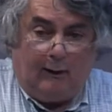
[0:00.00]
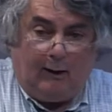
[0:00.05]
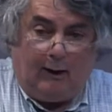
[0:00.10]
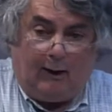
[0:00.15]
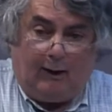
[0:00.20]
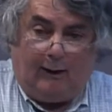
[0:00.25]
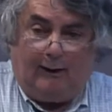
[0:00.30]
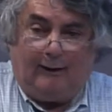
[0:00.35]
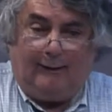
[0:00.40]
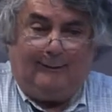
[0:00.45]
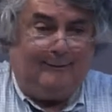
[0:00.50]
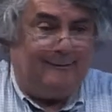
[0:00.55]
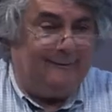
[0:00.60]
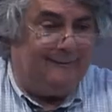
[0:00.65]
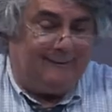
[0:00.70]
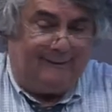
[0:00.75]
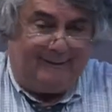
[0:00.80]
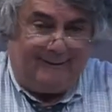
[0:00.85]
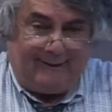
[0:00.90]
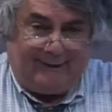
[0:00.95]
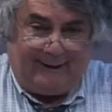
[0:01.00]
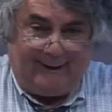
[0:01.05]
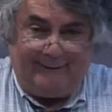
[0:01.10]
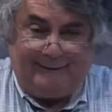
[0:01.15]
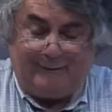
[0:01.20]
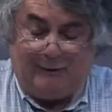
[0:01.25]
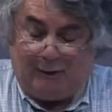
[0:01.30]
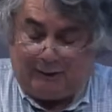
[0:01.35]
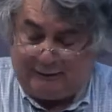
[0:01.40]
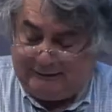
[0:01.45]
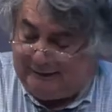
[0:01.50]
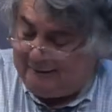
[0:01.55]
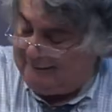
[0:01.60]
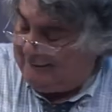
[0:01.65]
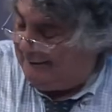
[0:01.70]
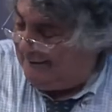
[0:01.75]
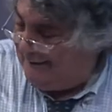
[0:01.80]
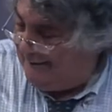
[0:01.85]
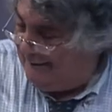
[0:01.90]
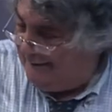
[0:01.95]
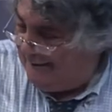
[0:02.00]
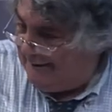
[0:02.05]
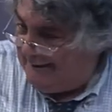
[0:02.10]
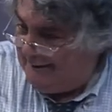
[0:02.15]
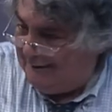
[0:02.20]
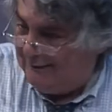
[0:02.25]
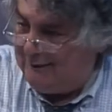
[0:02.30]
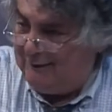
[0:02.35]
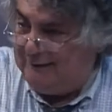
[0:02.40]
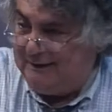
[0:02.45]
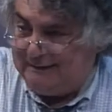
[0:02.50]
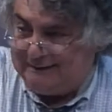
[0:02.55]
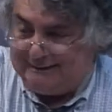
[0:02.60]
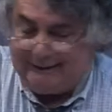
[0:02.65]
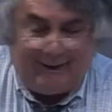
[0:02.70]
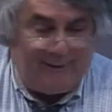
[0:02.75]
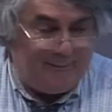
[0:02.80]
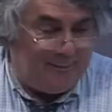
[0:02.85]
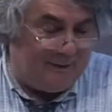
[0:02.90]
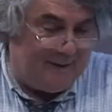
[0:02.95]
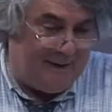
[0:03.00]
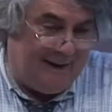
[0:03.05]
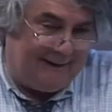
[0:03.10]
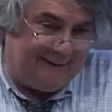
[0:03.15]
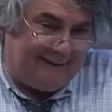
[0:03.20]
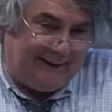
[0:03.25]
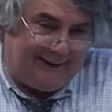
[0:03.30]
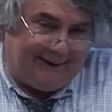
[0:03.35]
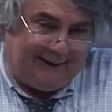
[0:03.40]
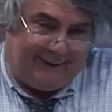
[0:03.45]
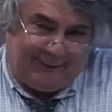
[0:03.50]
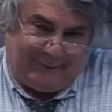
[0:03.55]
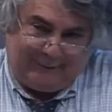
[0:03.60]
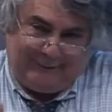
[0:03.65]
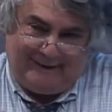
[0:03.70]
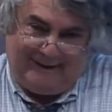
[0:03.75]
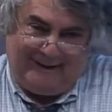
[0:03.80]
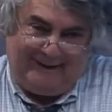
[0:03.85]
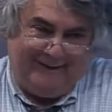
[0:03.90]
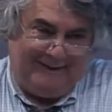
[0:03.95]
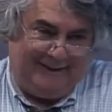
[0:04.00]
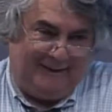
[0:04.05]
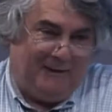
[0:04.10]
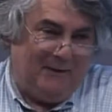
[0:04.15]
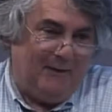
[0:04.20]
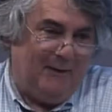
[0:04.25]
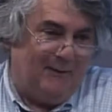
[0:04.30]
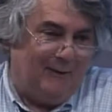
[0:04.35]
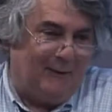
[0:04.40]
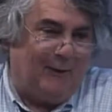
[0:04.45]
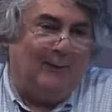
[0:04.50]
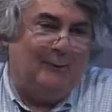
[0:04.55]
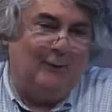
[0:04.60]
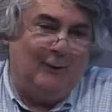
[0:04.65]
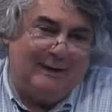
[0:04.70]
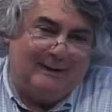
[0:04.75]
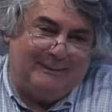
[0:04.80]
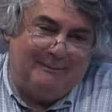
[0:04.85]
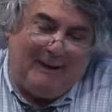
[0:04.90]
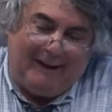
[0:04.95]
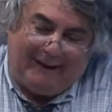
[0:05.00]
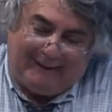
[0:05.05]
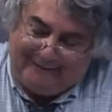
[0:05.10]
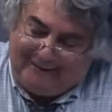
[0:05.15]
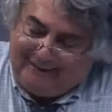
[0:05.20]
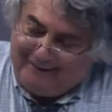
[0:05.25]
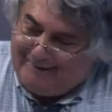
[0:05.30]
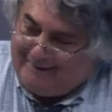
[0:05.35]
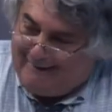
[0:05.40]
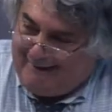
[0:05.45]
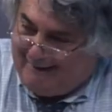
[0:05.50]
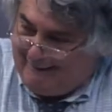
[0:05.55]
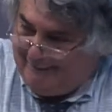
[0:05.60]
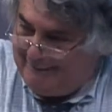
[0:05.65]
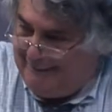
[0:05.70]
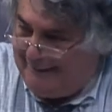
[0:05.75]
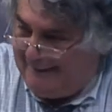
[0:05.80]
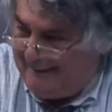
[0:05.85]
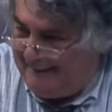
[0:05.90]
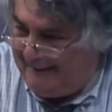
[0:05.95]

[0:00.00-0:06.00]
I've got the data that I present. I cannot say from which bank they come